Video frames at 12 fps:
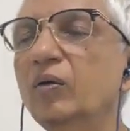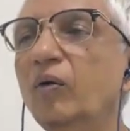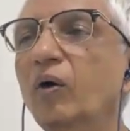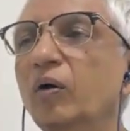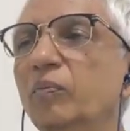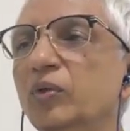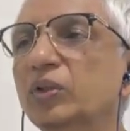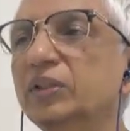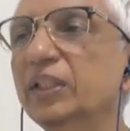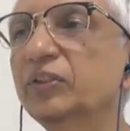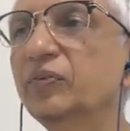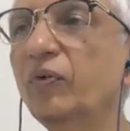Almost
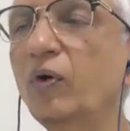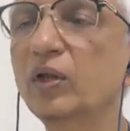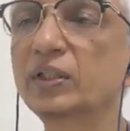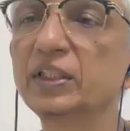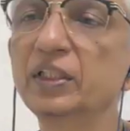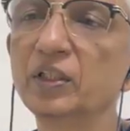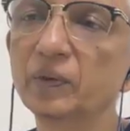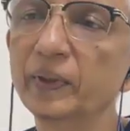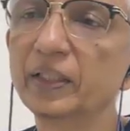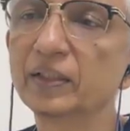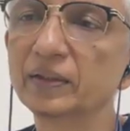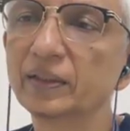just falls into
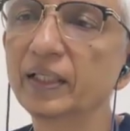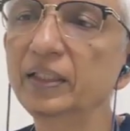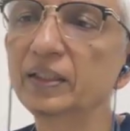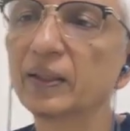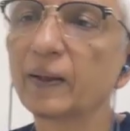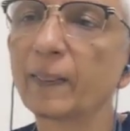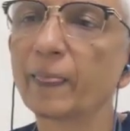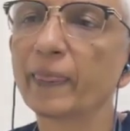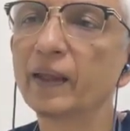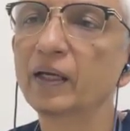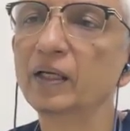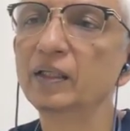it, right?
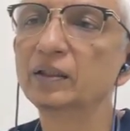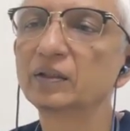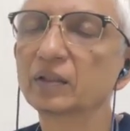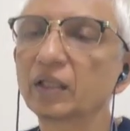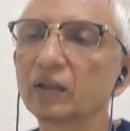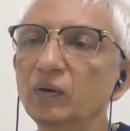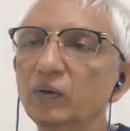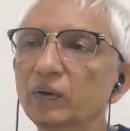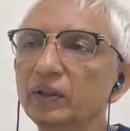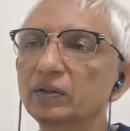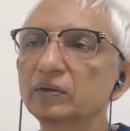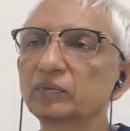You can go
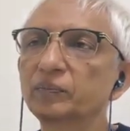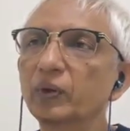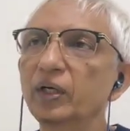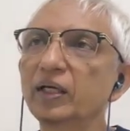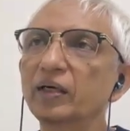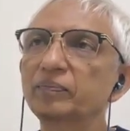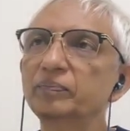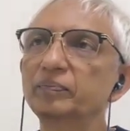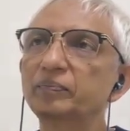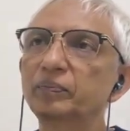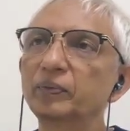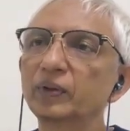into pull it up,
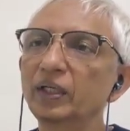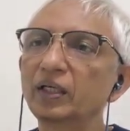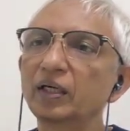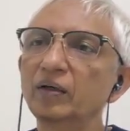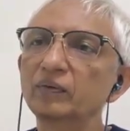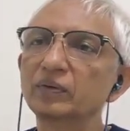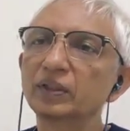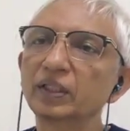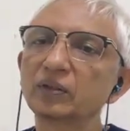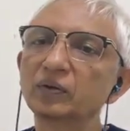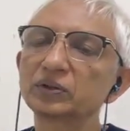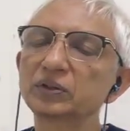pull it down,
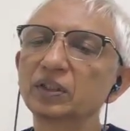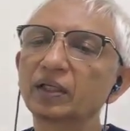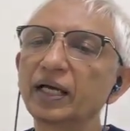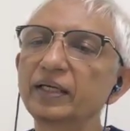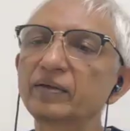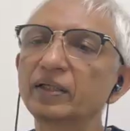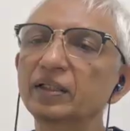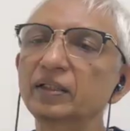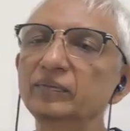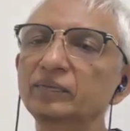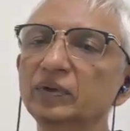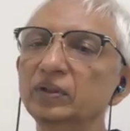it goes in the right
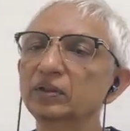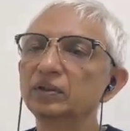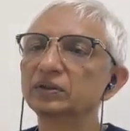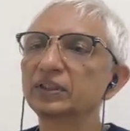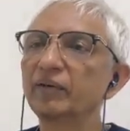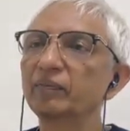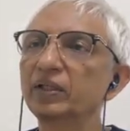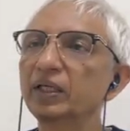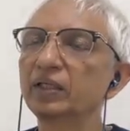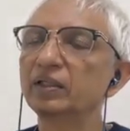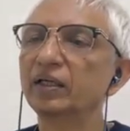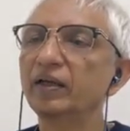renal, same
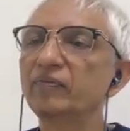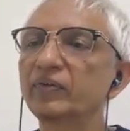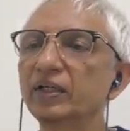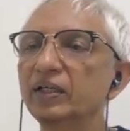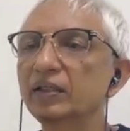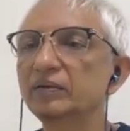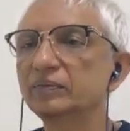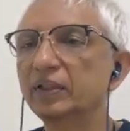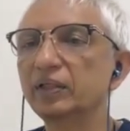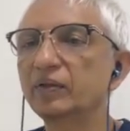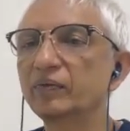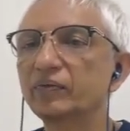thing, left renal,
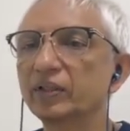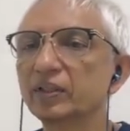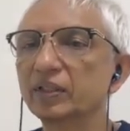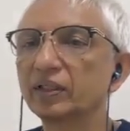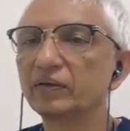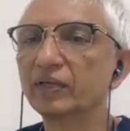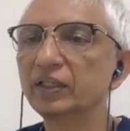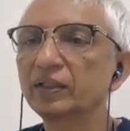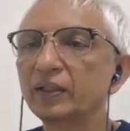and you have treated it, right?